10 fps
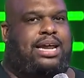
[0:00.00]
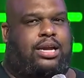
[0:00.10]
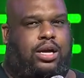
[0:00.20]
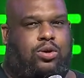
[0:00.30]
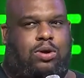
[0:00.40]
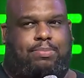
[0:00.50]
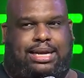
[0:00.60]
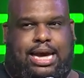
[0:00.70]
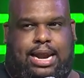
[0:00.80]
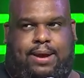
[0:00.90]
They're like, oh, I'm a
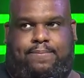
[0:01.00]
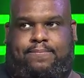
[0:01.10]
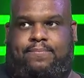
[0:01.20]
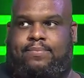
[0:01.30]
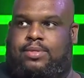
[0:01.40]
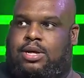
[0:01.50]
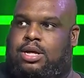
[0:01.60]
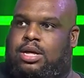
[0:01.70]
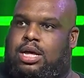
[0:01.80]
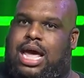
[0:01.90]
getting.
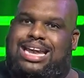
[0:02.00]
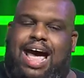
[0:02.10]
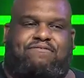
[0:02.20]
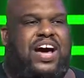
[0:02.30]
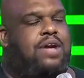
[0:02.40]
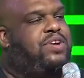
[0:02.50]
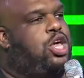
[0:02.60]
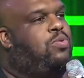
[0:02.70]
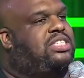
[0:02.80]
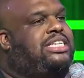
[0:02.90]
Isn't that funny? When
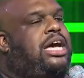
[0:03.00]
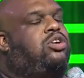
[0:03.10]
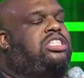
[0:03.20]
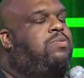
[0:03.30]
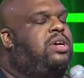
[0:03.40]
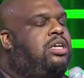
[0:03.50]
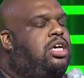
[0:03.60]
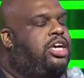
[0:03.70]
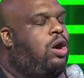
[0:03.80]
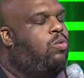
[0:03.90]
you were single, she wouldn't
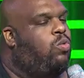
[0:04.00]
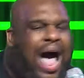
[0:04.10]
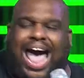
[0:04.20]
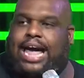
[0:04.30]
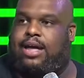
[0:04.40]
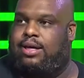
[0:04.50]
look your way.